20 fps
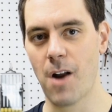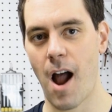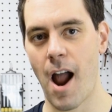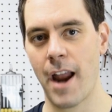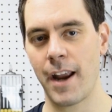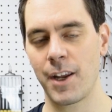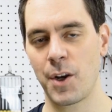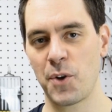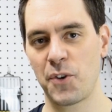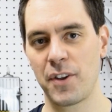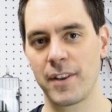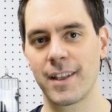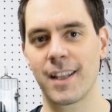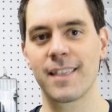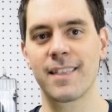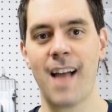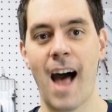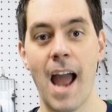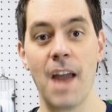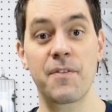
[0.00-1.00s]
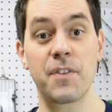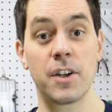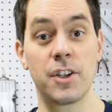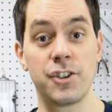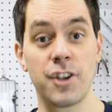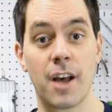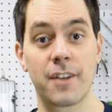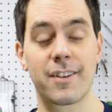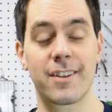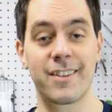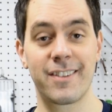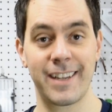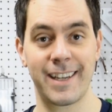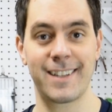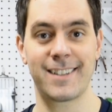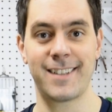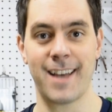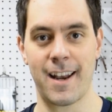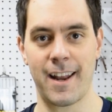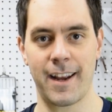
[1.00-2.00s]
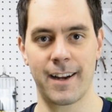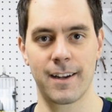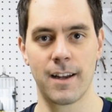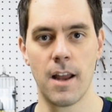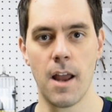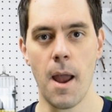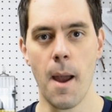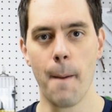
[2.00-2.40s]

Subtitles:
height using the Live Adjust Z setting,